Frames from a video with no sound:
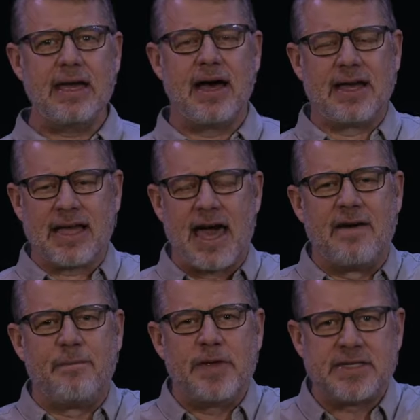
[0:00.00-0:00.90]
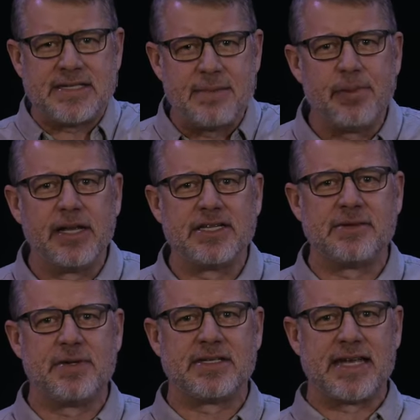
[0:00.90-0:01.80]
uh, kind of
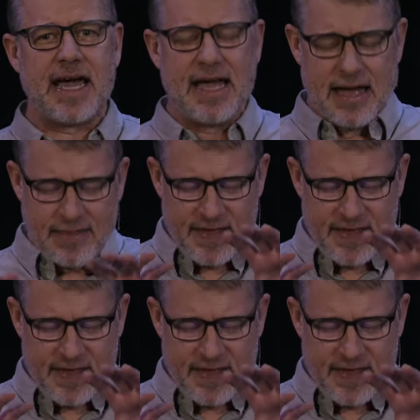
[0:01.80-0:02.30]
symbolism to say,